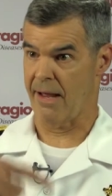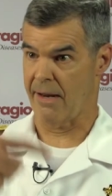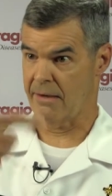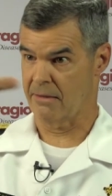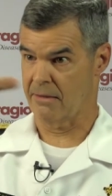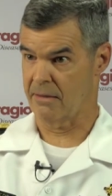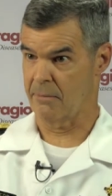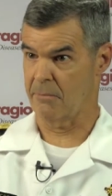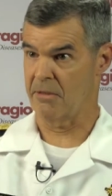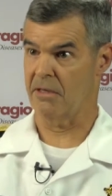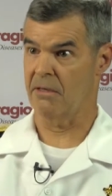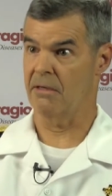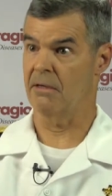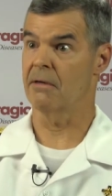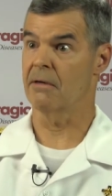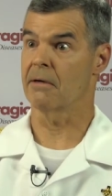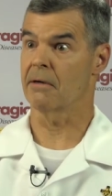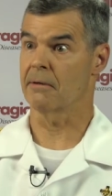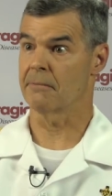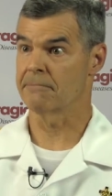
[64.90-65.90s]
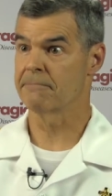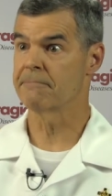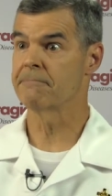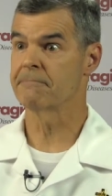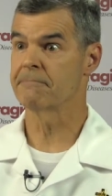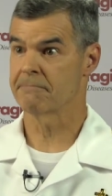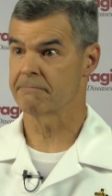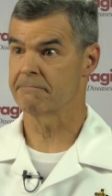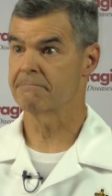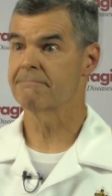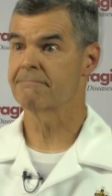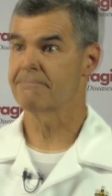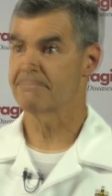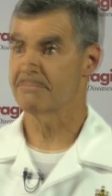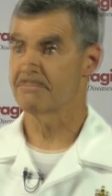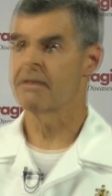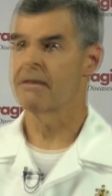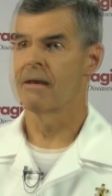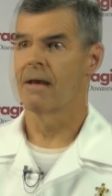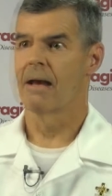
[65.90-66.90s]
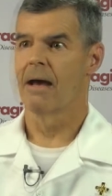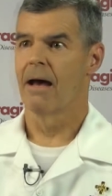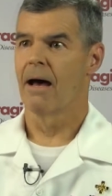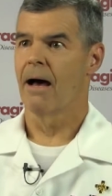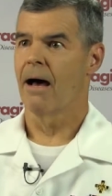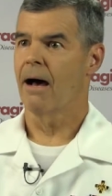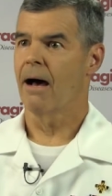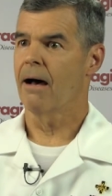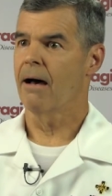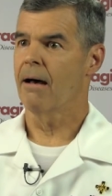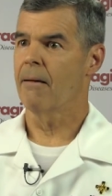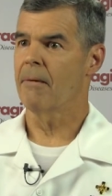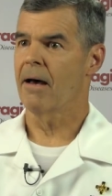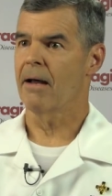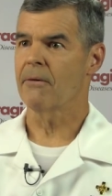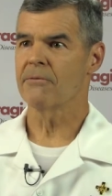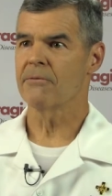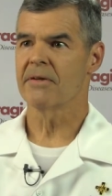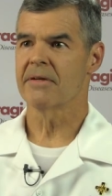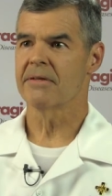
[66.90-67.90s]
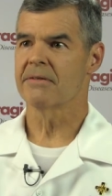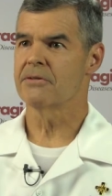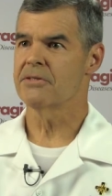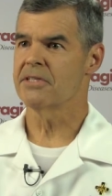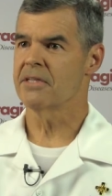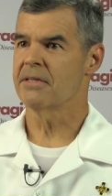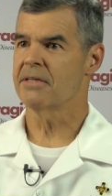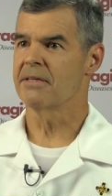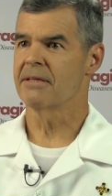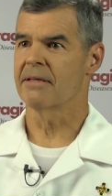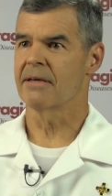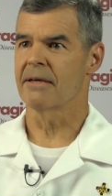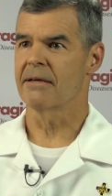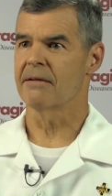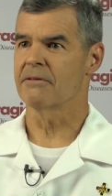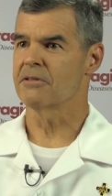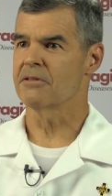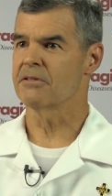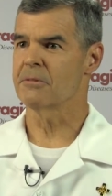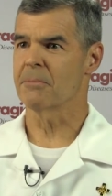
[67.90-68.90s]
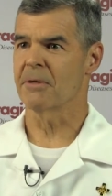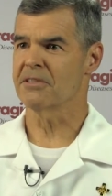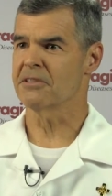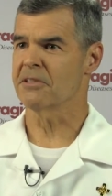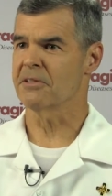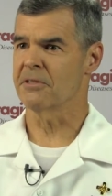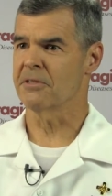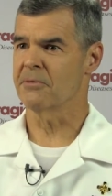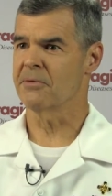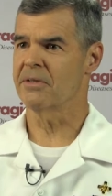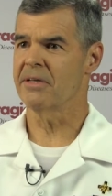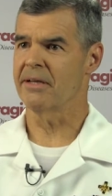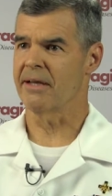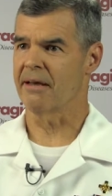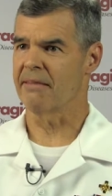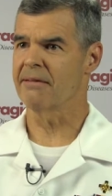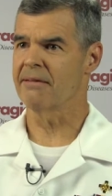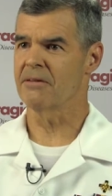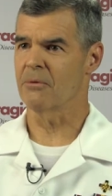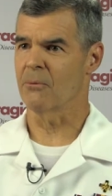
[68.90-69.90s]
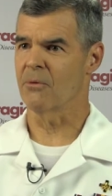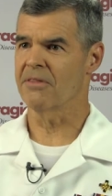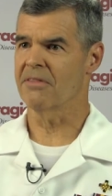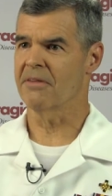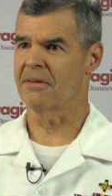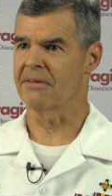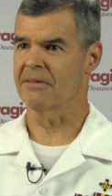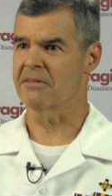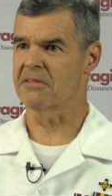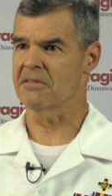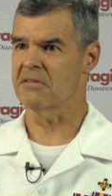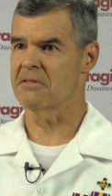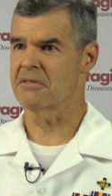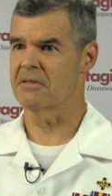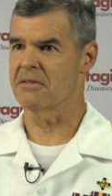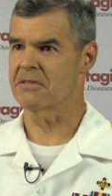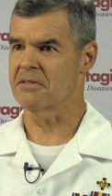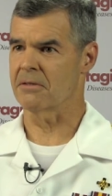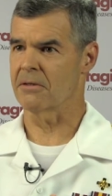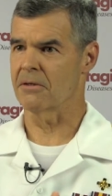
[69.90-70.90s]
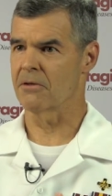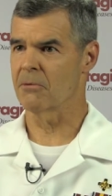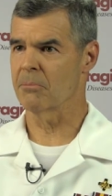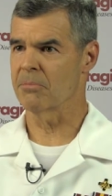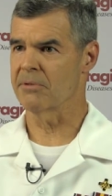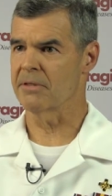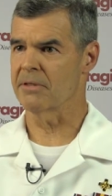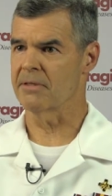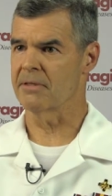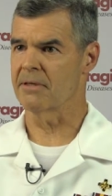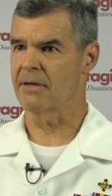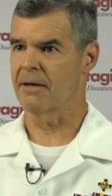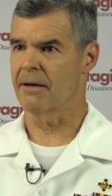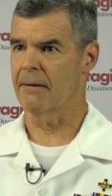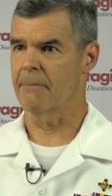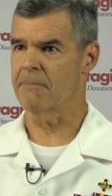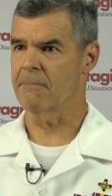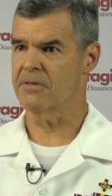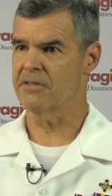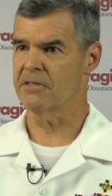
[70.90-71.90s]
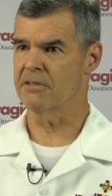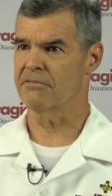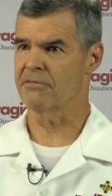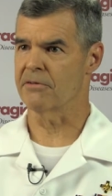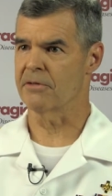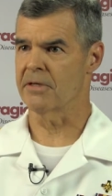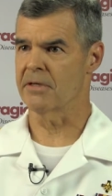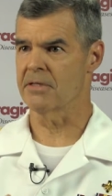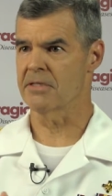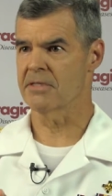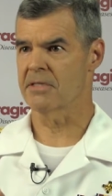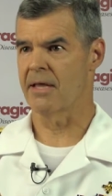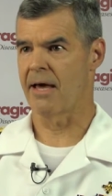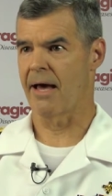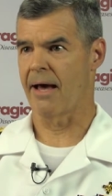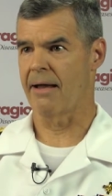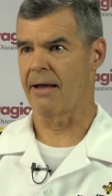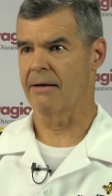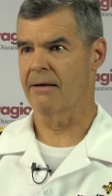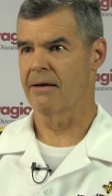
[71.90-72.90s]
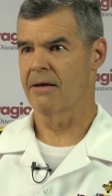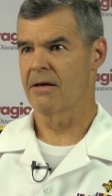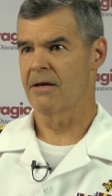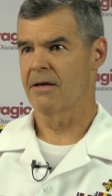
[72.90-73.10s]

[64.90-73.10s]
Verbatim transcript: that coming year. um, I don't think there's anything especially unique. I think the one thing that's, that's a little bit um, different is that